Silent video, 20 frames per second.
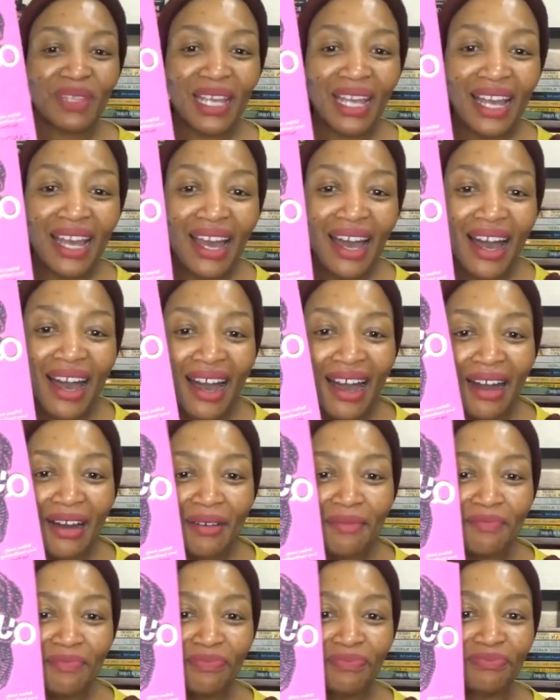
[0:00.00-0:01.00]

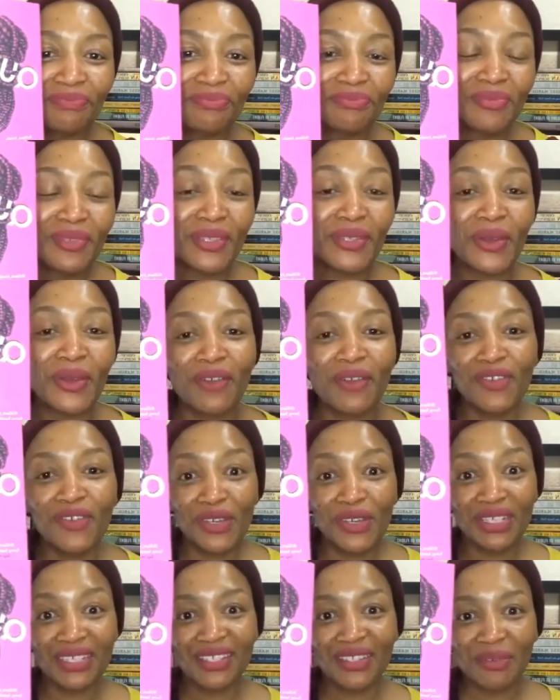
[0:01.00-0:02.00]
So if you're
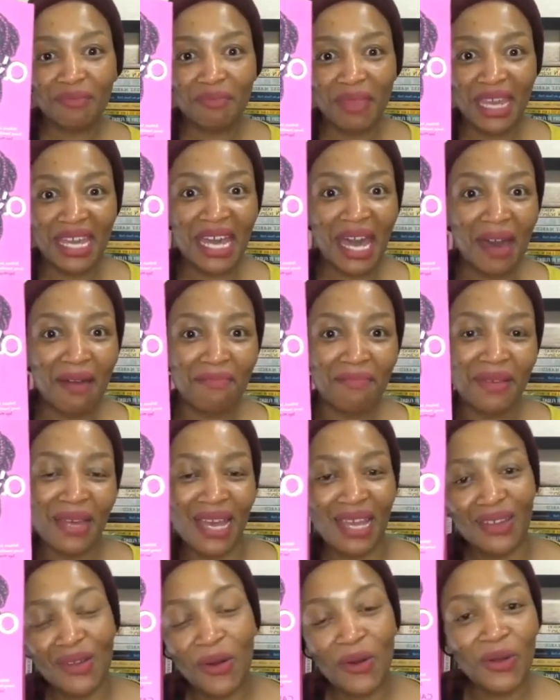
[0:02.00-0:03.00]
into makeup and
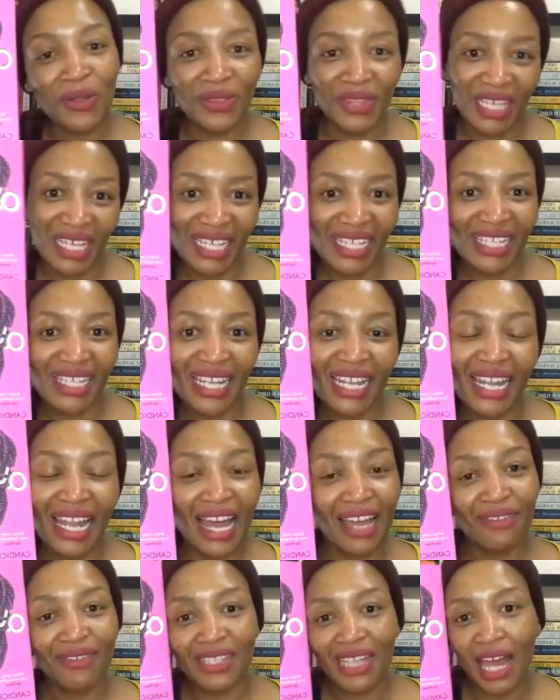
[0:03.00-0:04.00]
all things
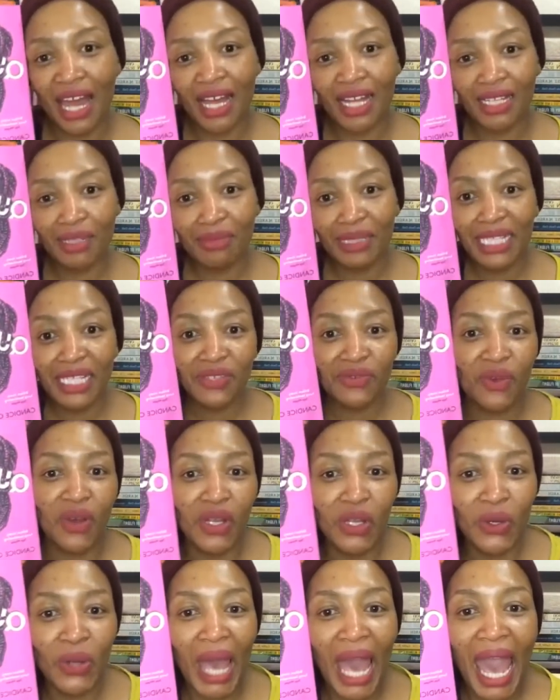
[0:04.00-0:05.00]
lifestyle, please follow
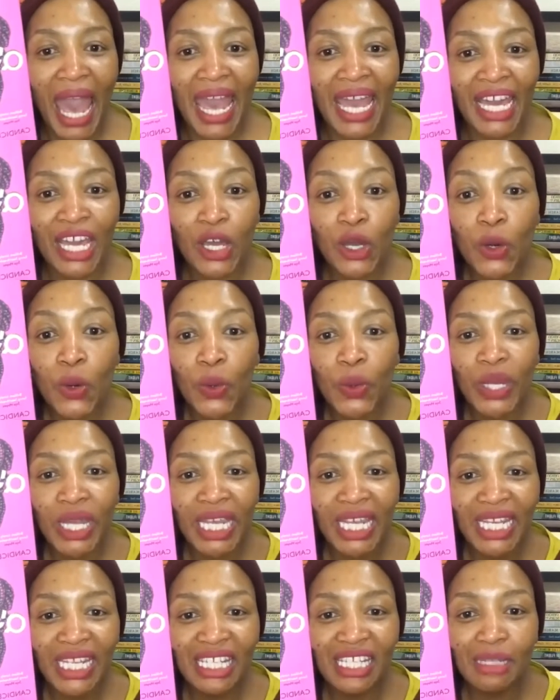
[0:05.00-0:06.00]
A
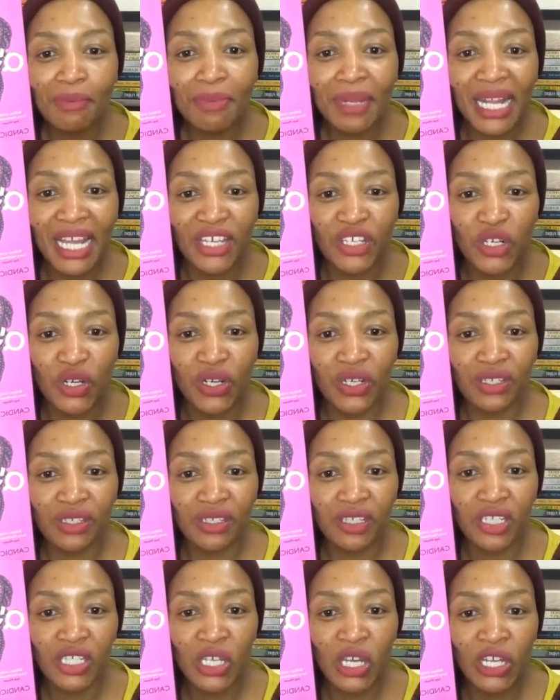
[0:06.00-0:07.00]
Queen's Pleasures. She's
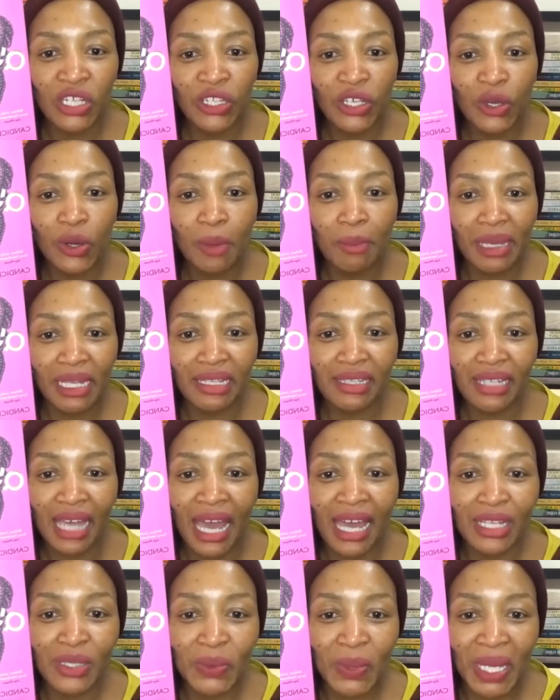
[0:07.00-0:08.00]
on the comments as
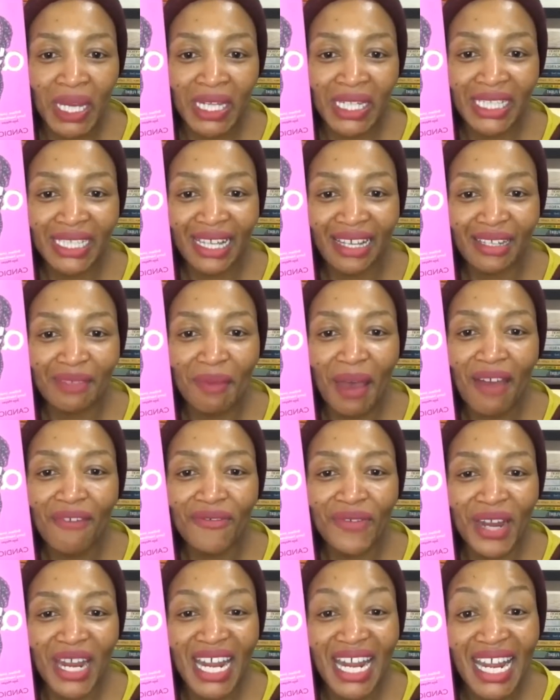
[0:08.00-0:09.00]
well. That's my
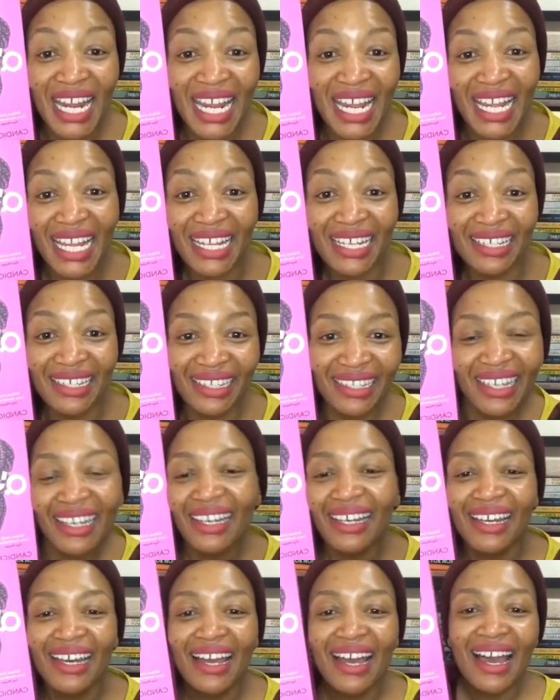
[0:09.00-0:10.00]
friend.
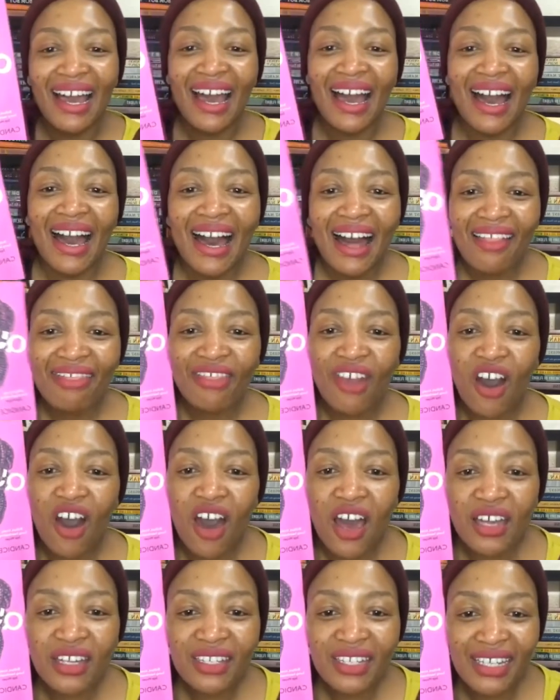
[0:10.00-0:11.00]
The
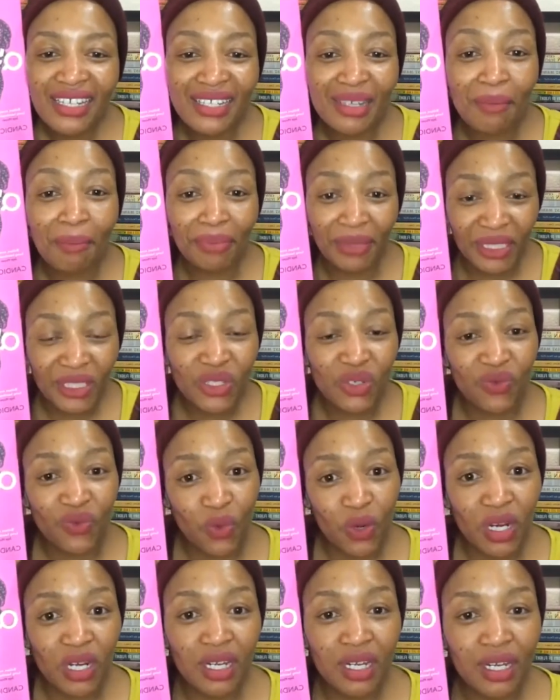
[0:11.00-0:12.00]
aunt is a piece of
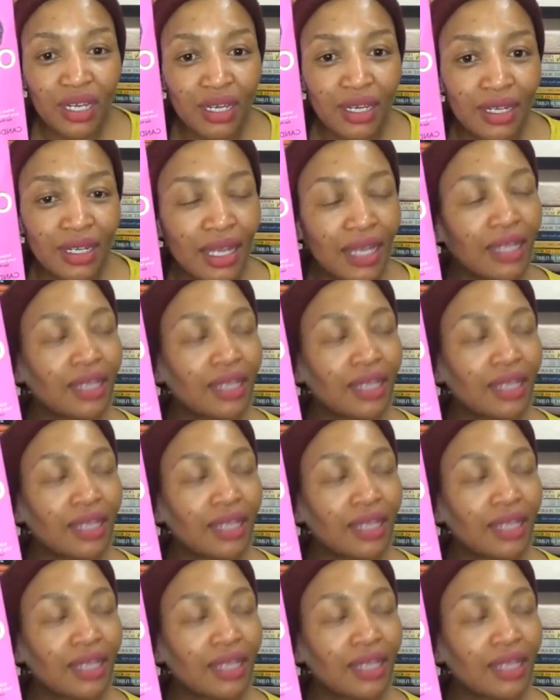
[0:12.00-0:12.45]
work. Like,